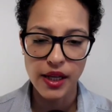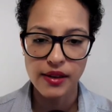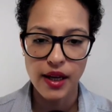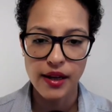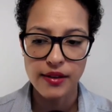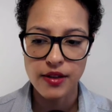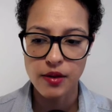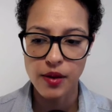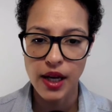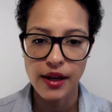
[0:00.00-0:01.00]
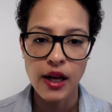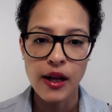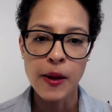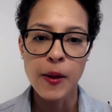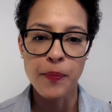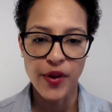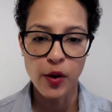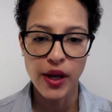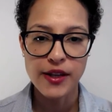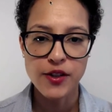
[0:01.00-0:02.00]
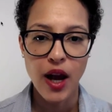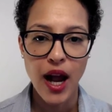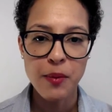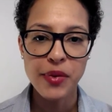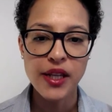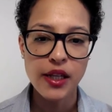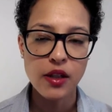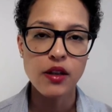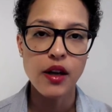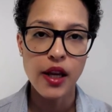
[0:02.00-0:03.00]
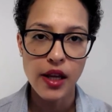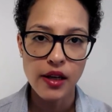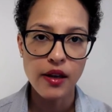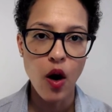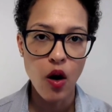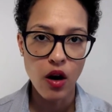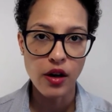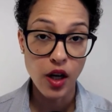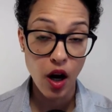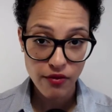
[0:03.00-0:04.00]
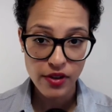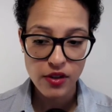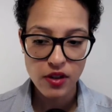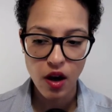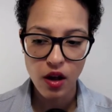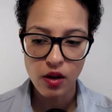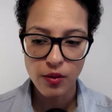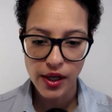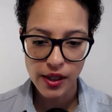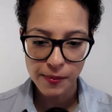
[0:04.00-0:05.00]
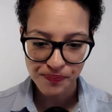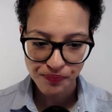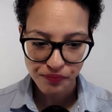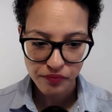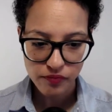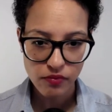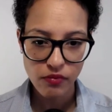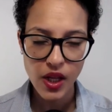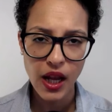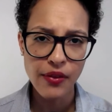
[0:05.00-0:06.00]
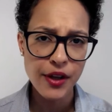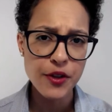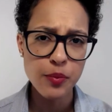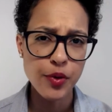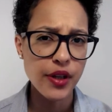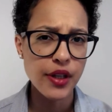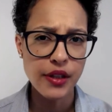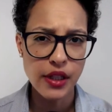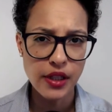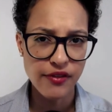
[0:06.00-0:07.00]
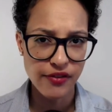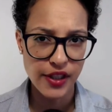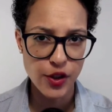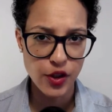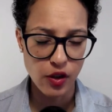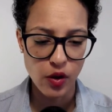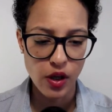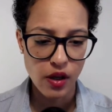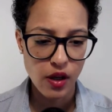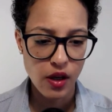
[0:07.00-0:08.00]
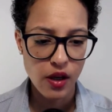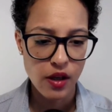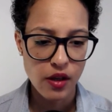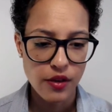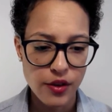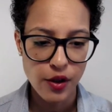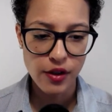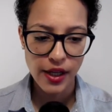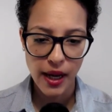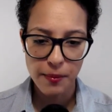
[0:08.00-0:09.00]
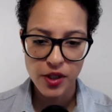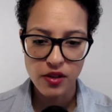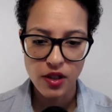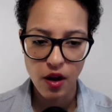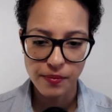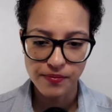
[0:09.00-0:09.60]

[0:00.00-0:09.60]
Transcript: that. Let's do that. Okay, so I'm here in our conference call already. And there's a pretty neat feature. Turn captions on.